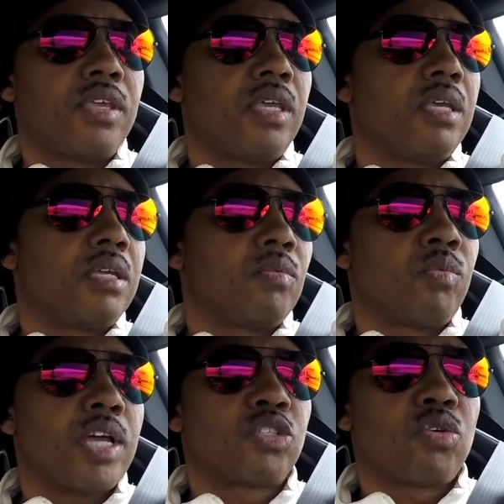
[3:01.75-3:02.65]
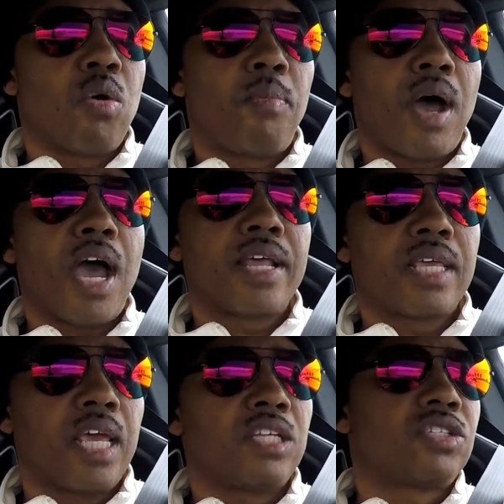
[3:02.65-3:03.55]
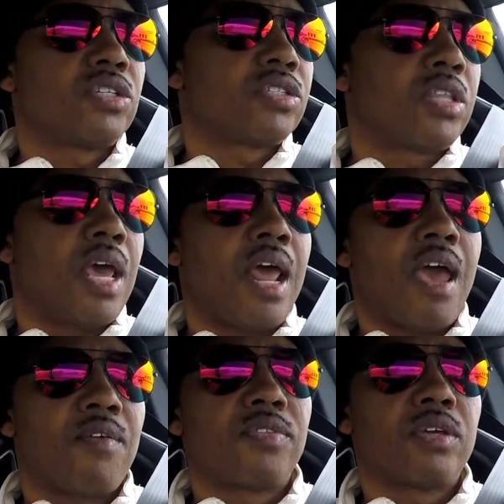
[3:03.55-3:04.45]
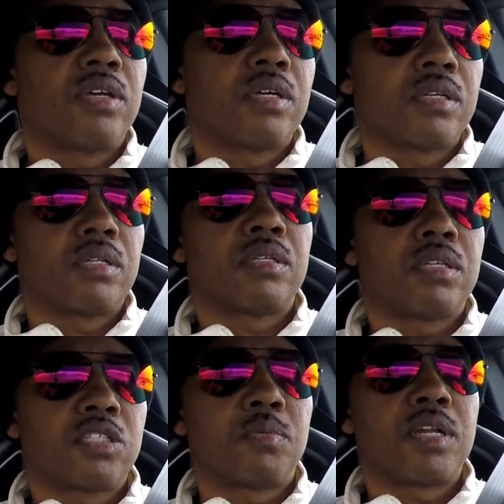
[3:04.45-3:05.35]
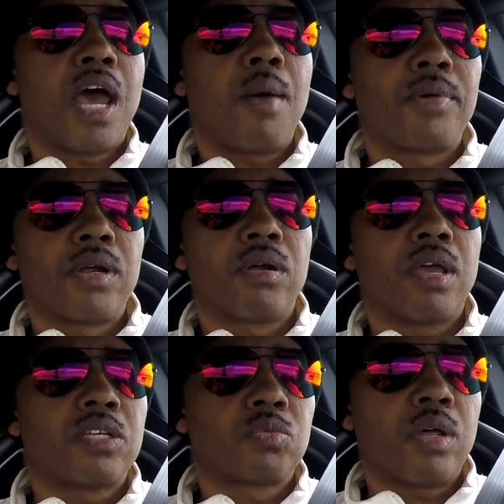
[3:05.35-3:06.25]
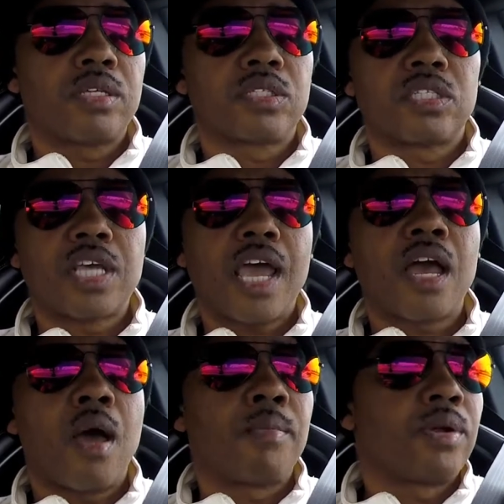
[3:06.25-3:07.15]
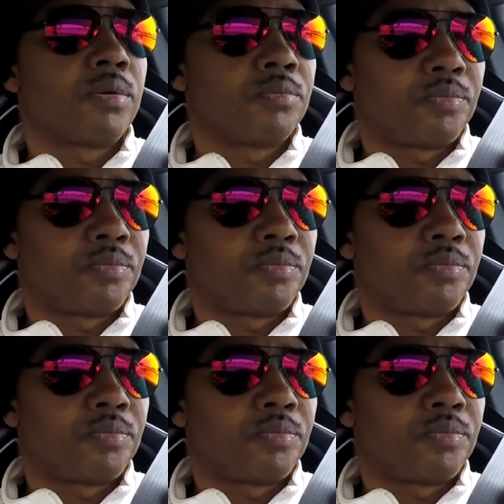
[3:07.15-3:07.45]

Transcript: the retro pod gauges that have the speedometer as well as the tachometer.